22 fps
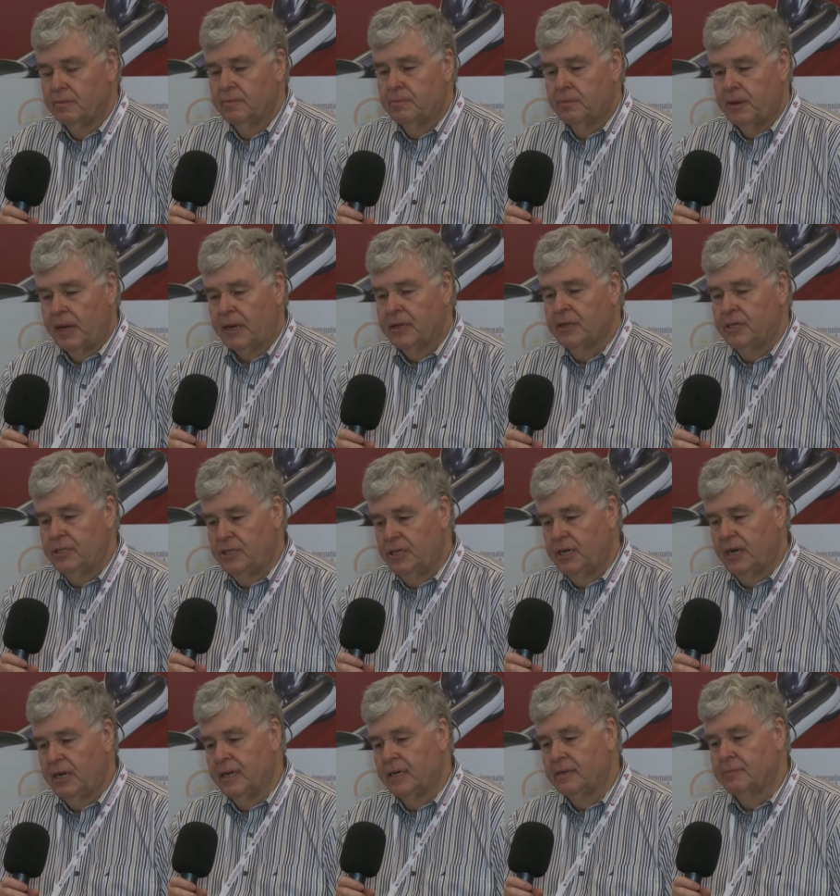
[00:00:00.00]

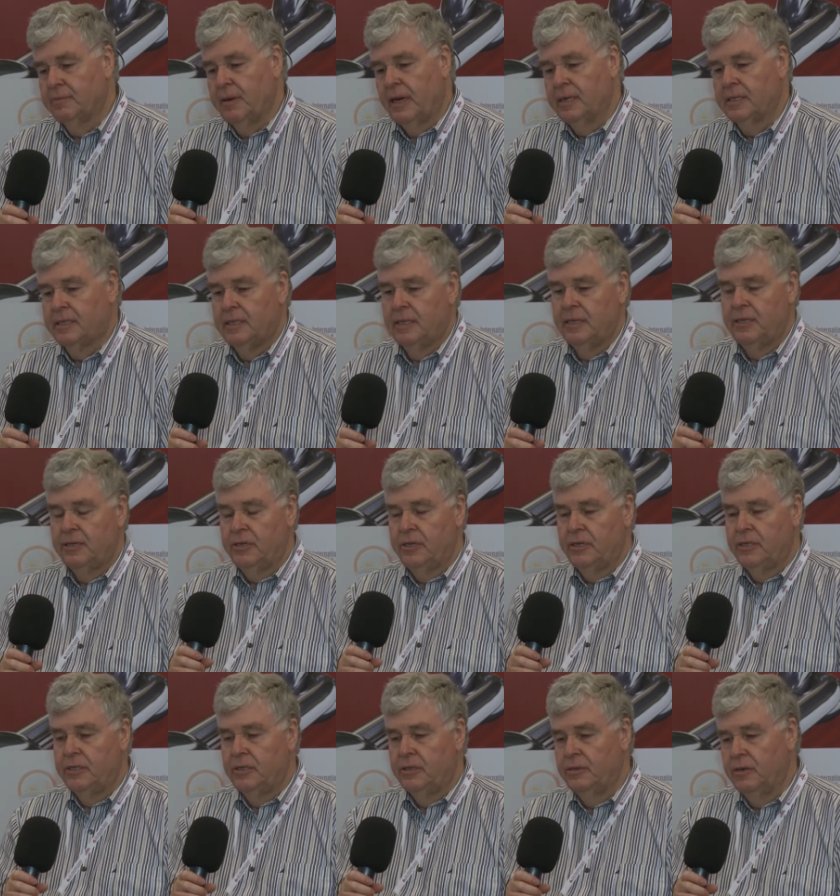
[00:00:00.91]
pathogenic
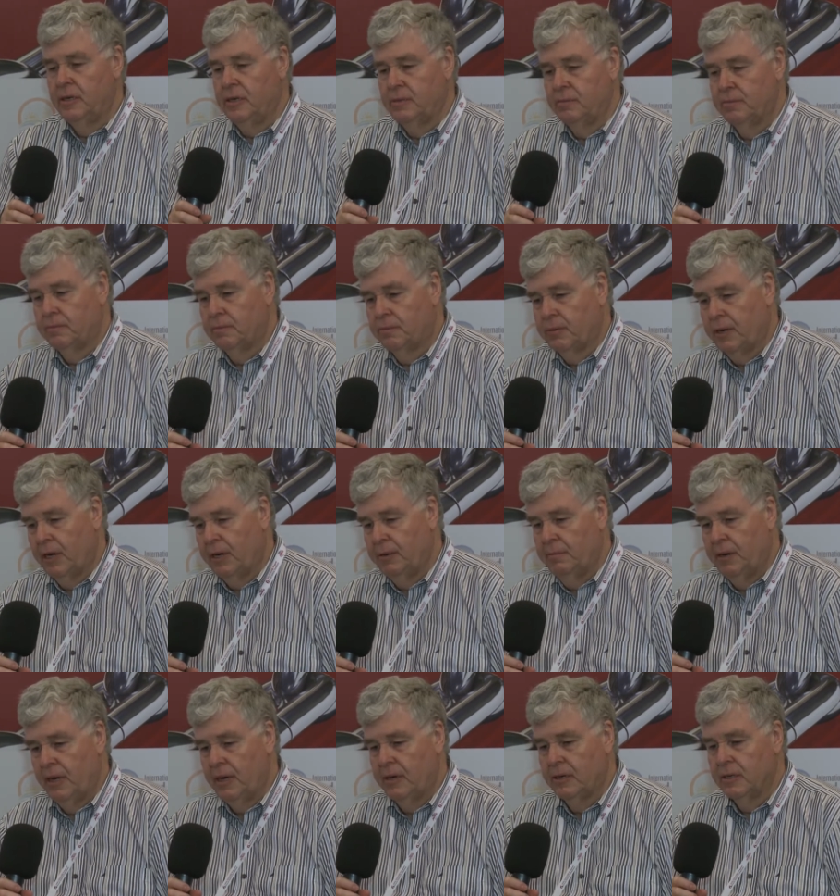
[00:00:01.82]
bacteria do it
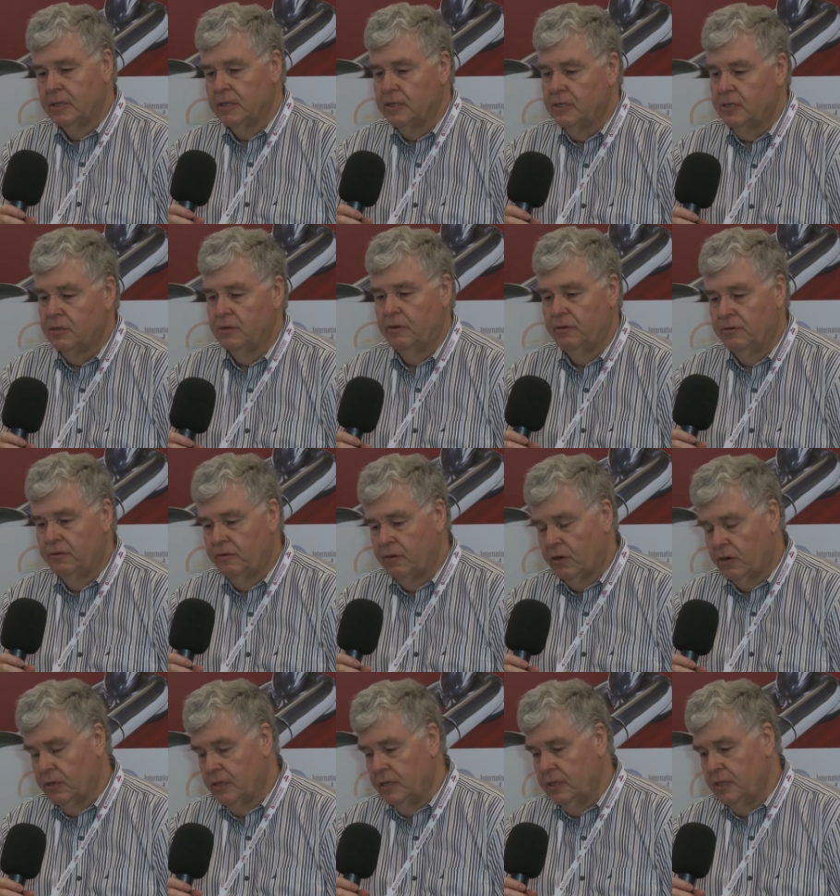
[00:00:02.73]
primarily to
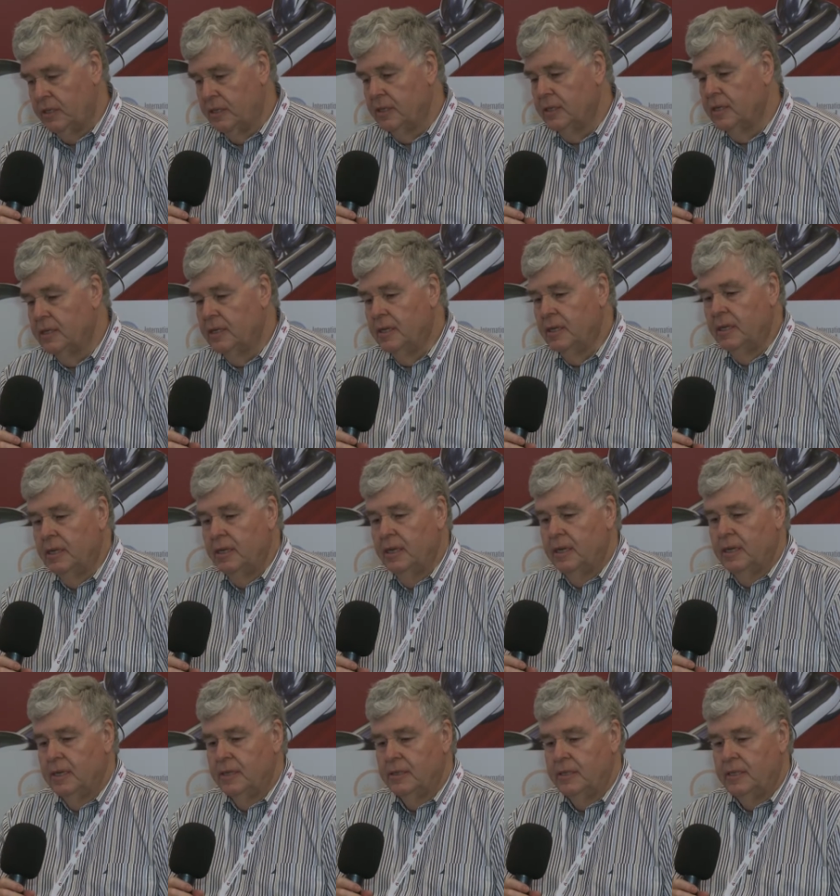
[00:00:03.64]
avoid
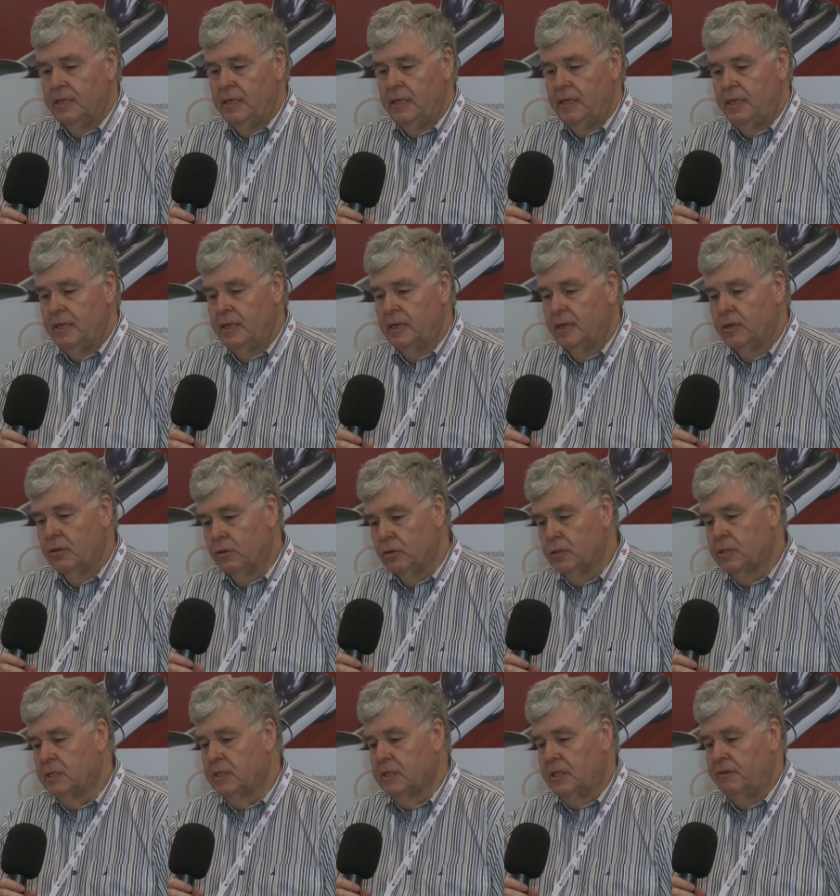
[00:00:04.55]
the
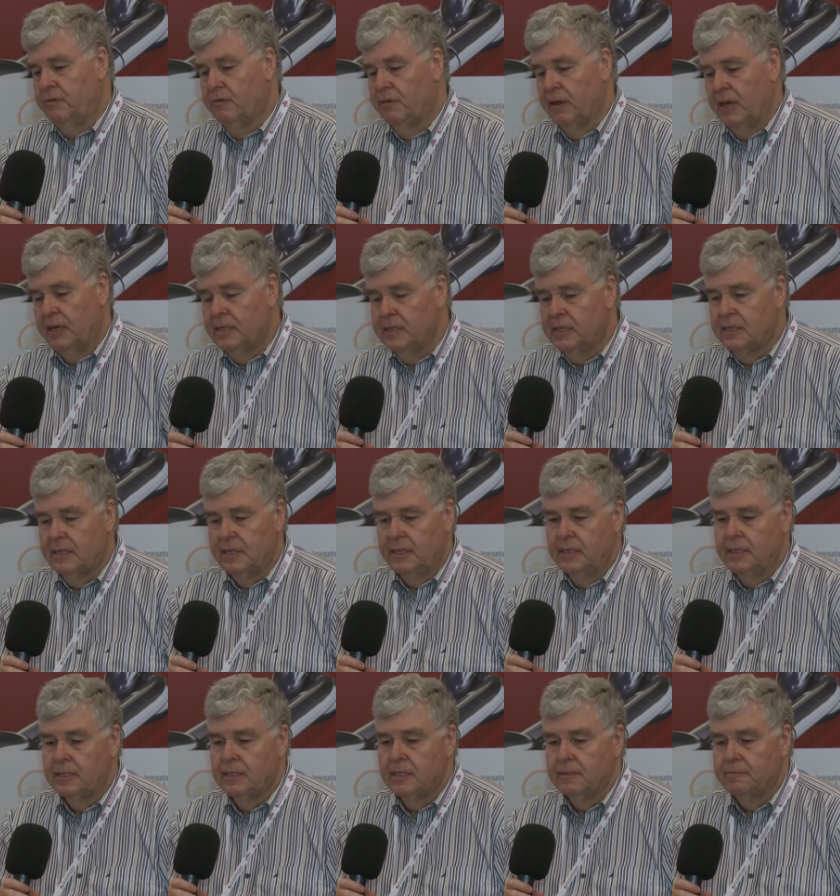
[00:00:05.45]
host
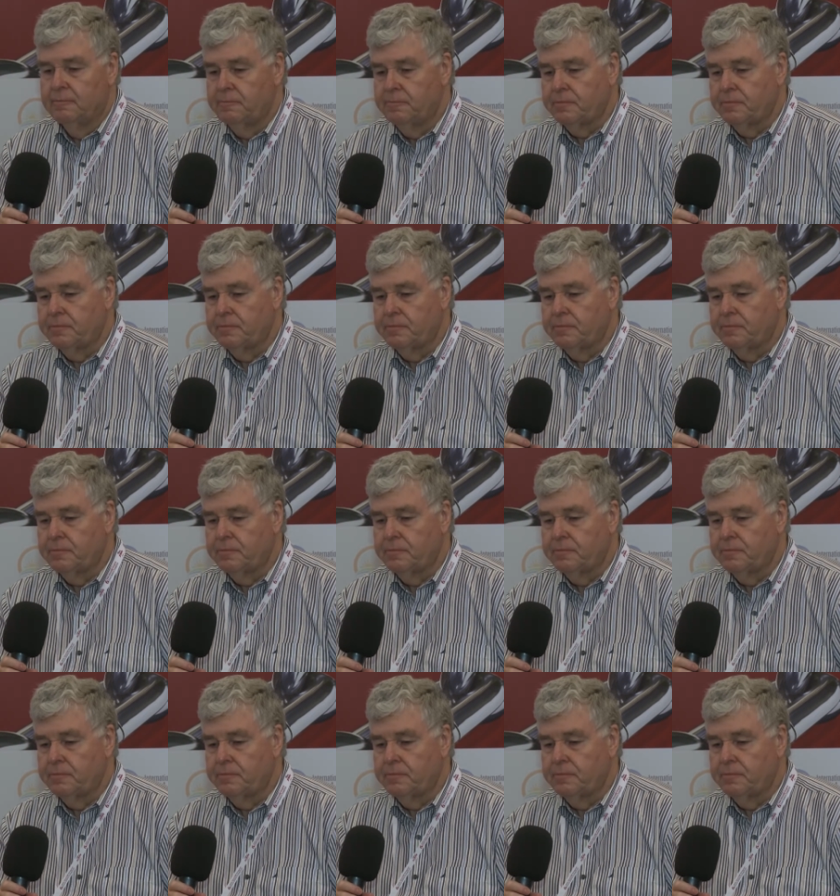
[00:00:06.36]
defenses.